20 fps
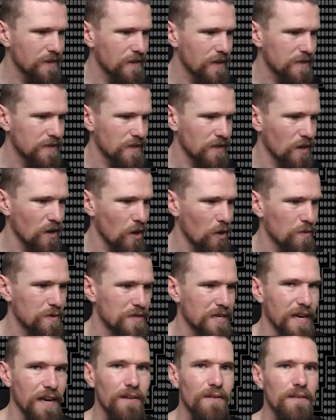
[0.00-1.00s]
Is it a
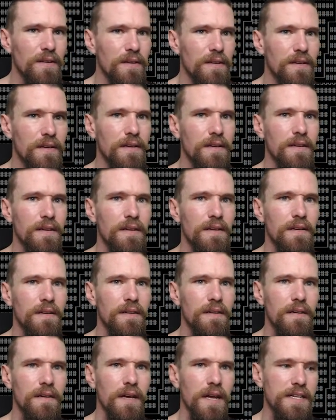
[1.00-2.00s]
hotel?
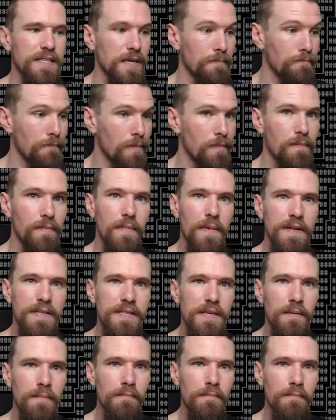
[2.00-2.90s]
It's a